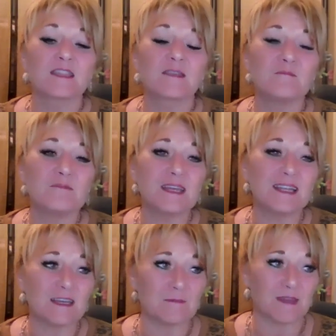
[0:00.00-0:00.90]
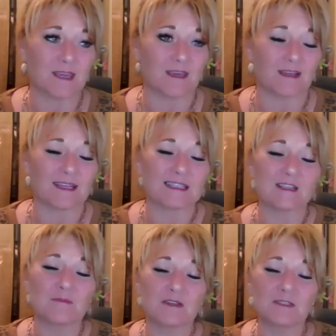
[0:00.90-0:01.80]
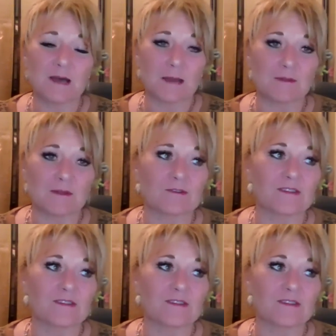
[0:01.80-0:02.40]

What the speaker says: The medium kit is the most popular.